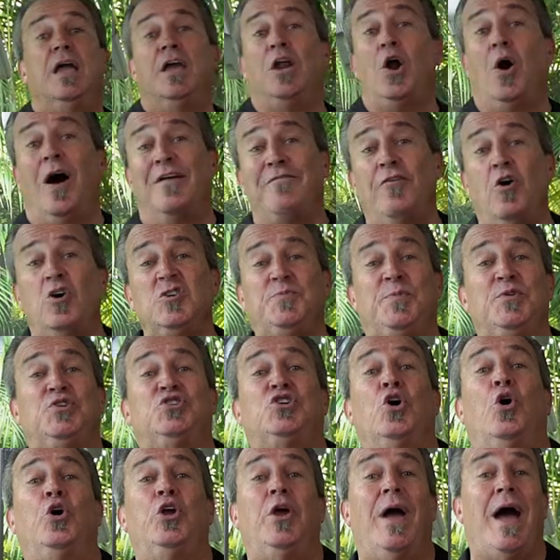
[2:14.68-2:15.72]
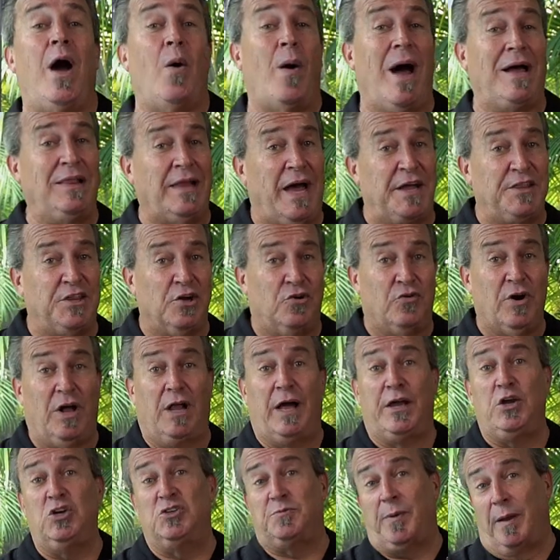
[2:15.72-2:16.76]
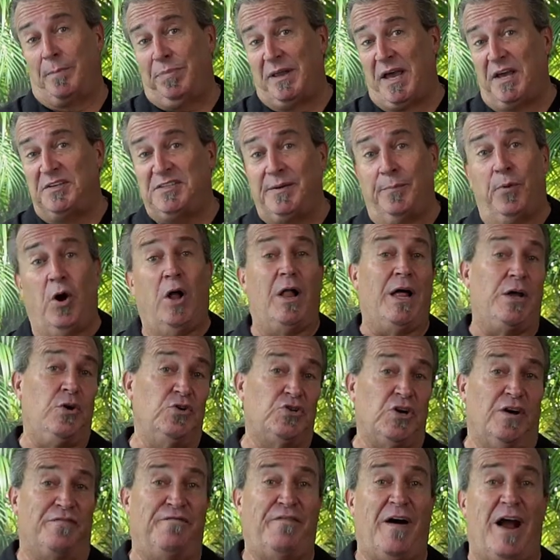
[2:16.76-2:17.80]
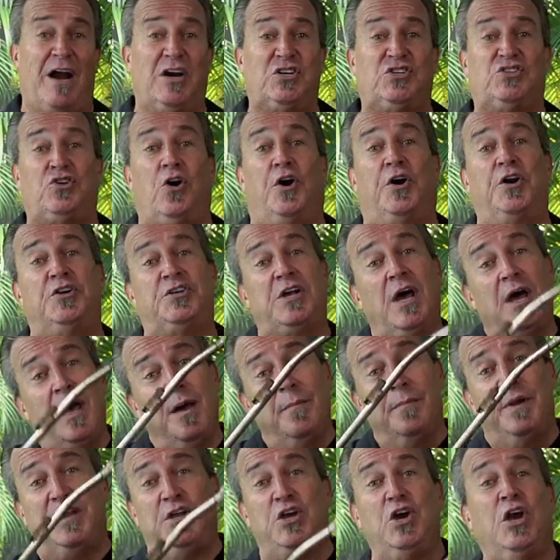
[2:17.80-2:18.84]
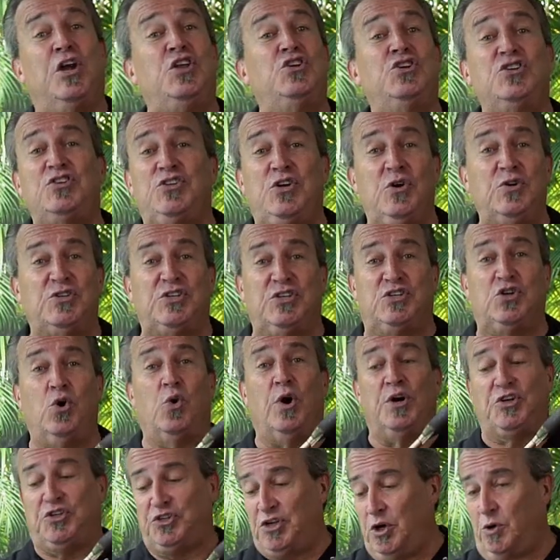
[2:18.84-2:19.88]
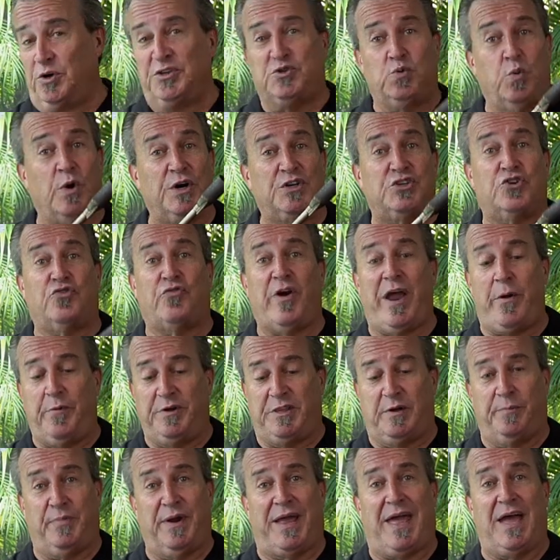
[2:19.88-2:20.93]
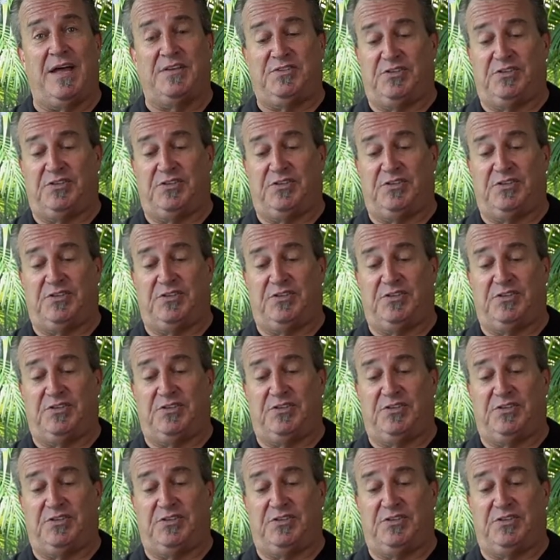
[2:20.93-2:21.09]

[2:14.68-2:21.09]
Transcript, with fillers: You know, I've always been showing you how I light the grill. I use my blazer ball, I use our fire starters, but you can just use the torch too. It works great with the briquettes.